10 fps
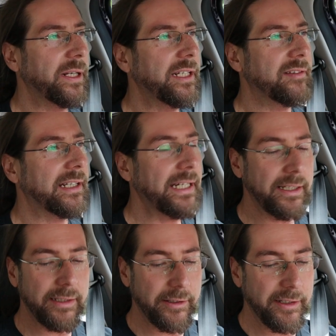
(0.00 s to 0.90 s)
when it's
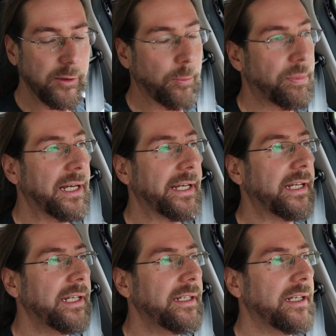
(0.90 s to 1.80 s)
laying there and you plug
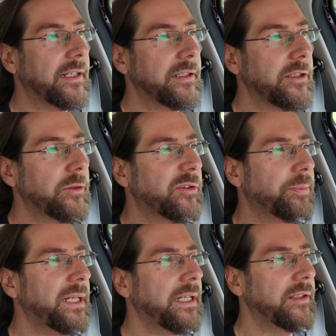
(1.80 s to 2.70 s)
it in and the
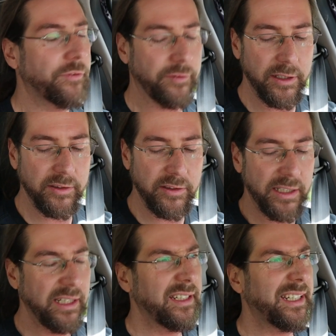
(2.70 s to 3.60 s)
USB in the front,
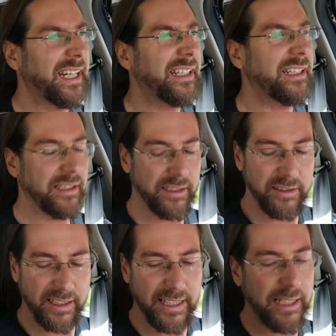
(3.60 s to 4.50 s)
then
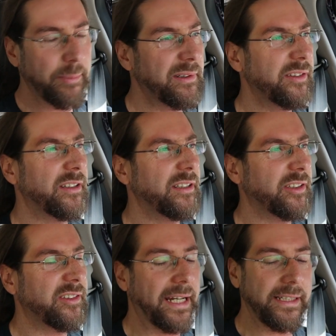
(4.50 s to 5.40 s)
the cable is on
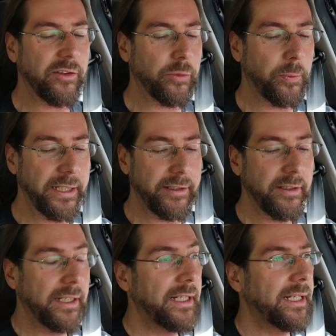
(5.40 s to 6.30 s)
the side. It's weird.